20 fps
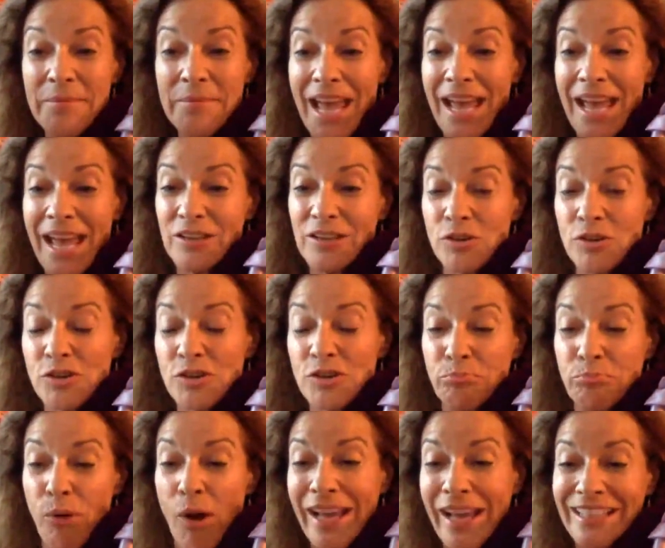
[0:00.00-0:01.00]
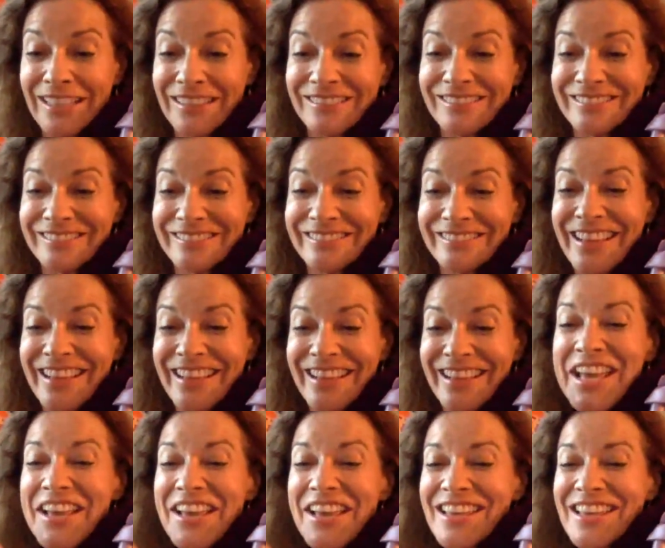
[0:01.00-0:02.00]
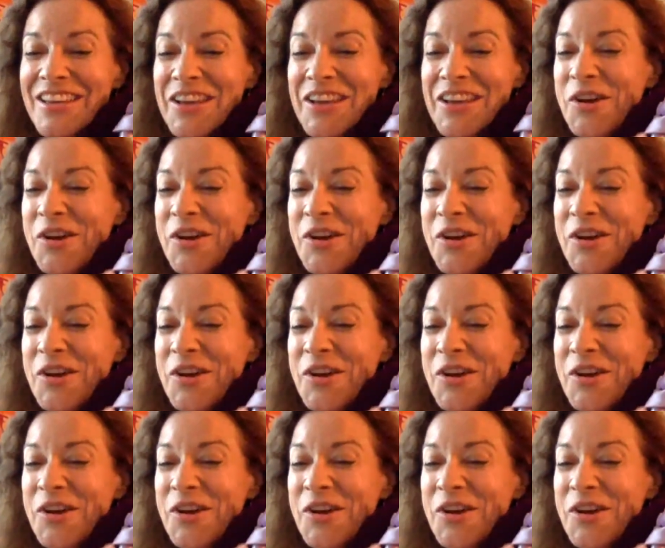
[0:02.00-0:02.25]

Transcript: just like a man goes boing,